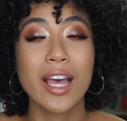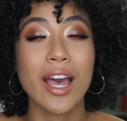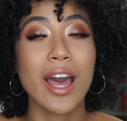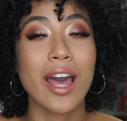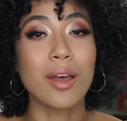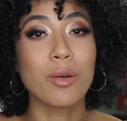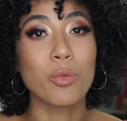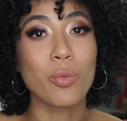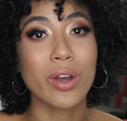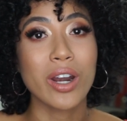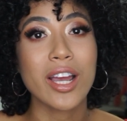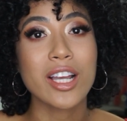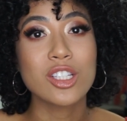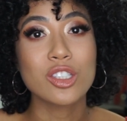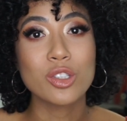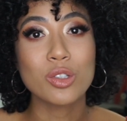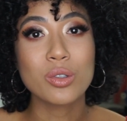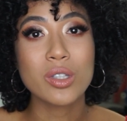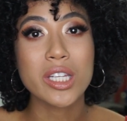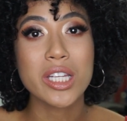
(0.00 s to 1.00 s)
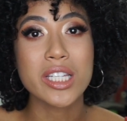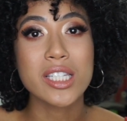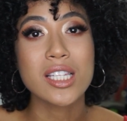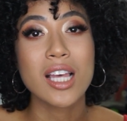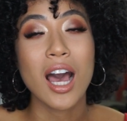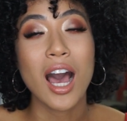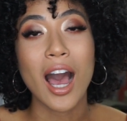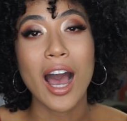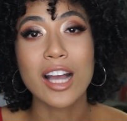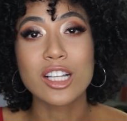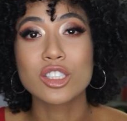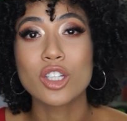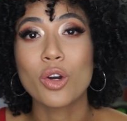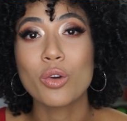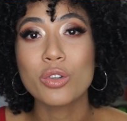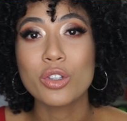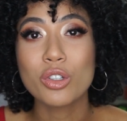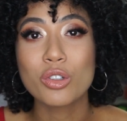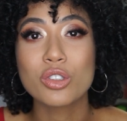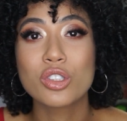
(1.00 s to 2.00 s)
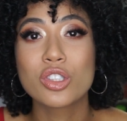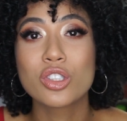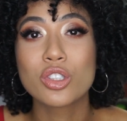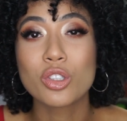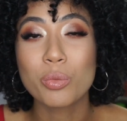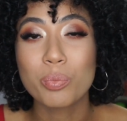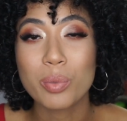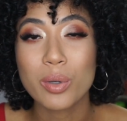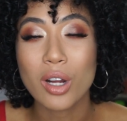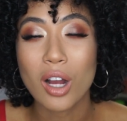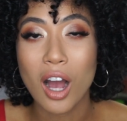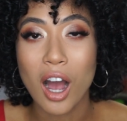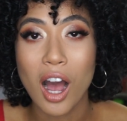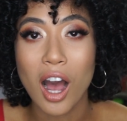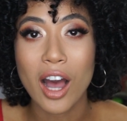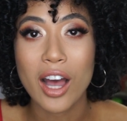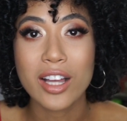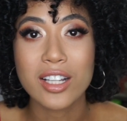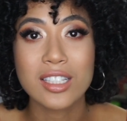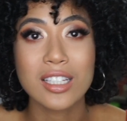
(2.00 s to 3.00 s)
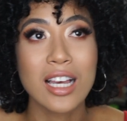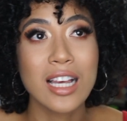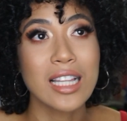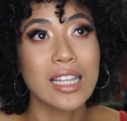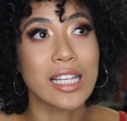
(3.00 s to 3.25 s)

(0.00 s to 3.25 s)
And when I do this, I don't use super hot,